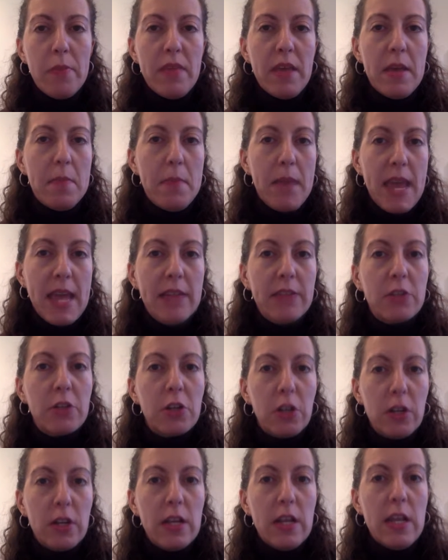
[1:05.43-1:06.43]
They may
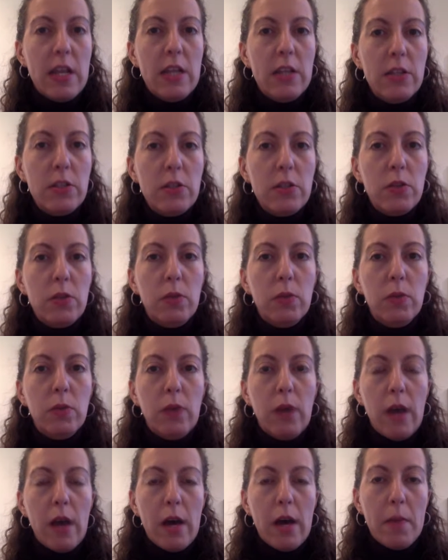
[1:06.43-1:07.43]
turn it
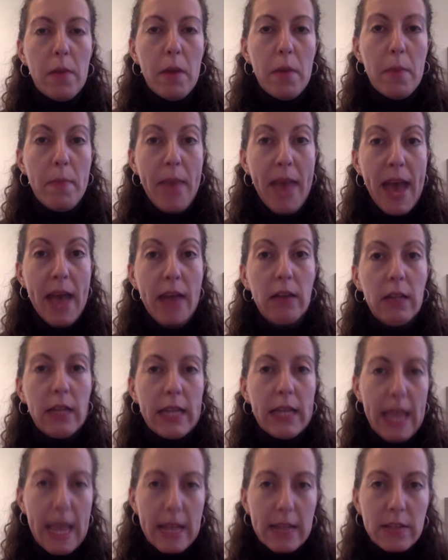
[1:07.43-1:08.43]
into a battle
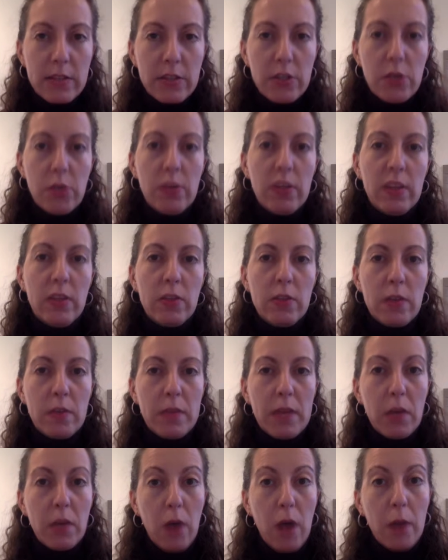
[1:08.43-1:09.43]
against you, that there's
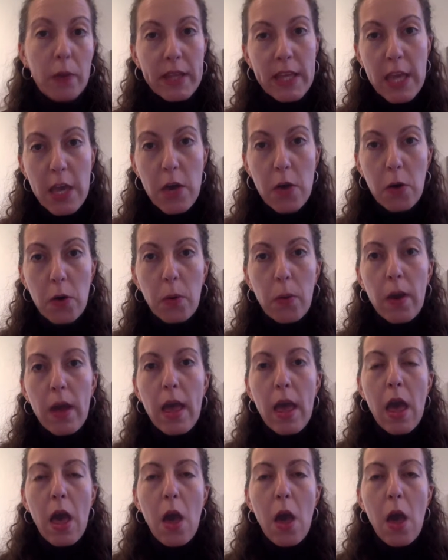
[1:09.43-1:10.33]
something wrong with you.